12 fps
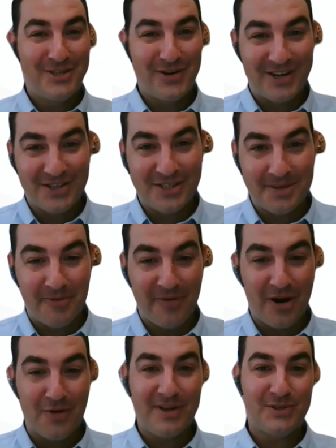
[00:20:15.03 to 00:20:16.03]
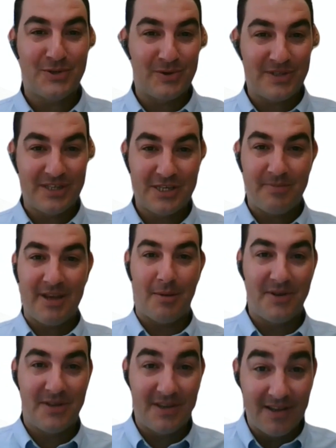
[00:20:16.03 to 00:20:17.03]
restructure some of our resources
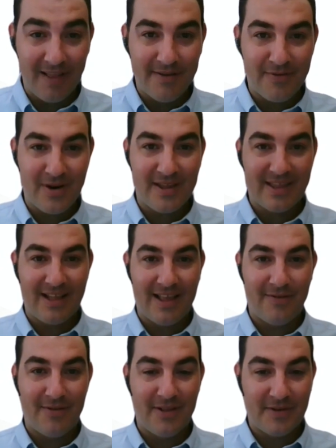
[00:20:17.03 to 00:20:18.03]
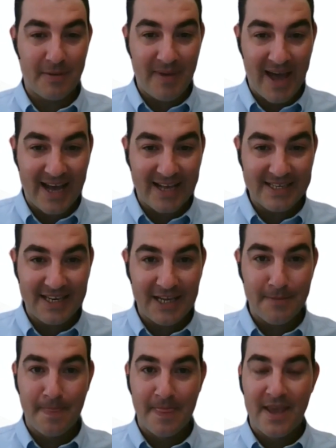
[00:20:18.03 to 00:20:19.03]
to be able to deliver at that level of
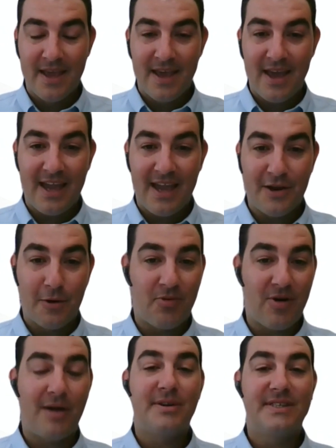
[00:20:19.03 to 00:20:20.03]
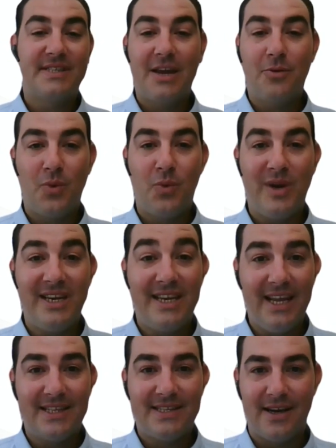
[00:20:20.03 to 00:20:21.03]
capacity. And, proud to say
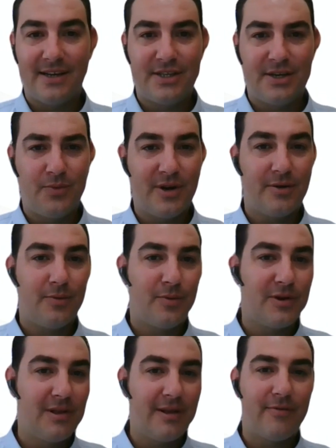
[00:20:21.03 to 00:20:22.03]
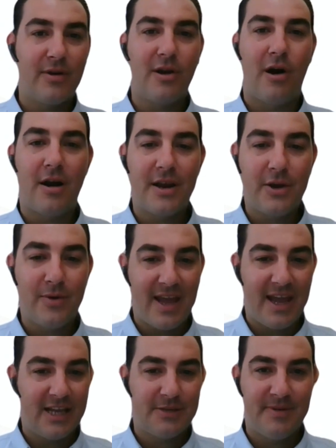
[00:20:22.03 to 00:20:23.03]
we did such, and we're delivering
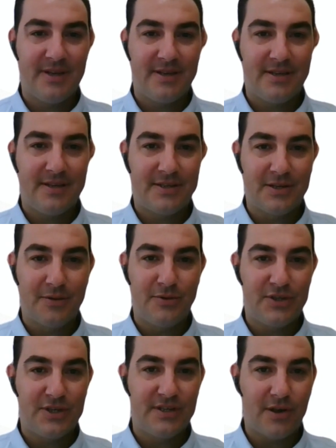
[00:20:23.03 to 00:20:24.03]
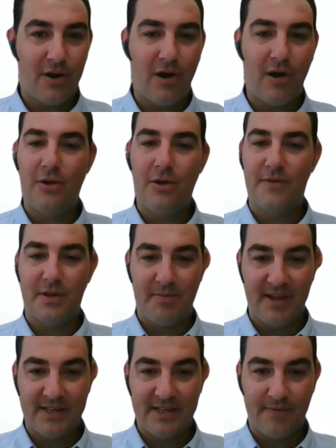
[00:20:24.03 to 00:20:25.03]
audio enhancement solutions all
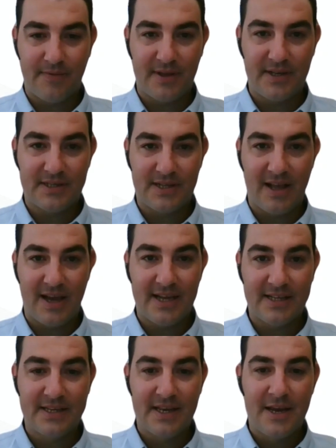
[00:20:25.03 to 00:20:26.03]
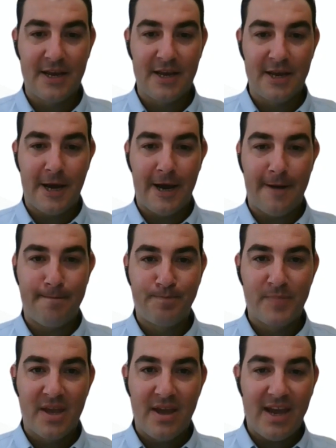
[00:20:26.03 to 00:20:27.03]
over the place for these clients.
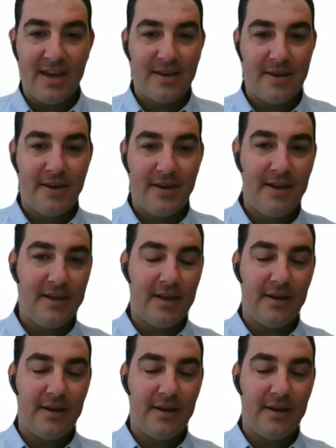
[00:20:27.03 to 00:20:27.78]
And